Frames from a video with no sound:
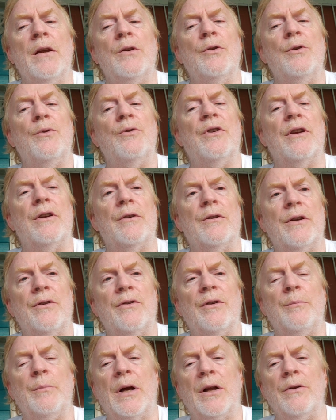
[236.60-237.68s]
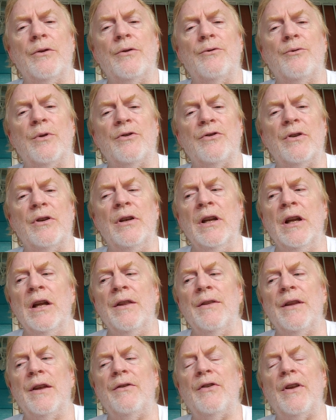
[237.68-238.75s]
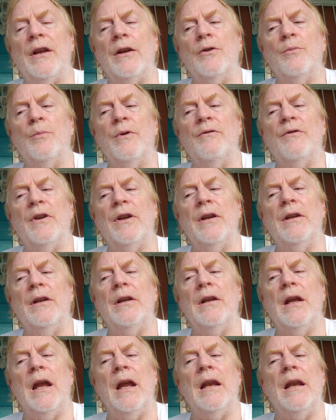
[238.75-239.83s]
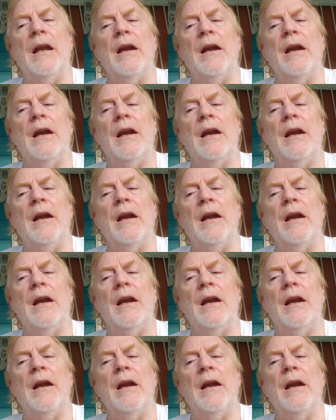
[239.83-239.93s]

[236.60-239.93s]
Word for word: due to illness and malnutrition. They settled within an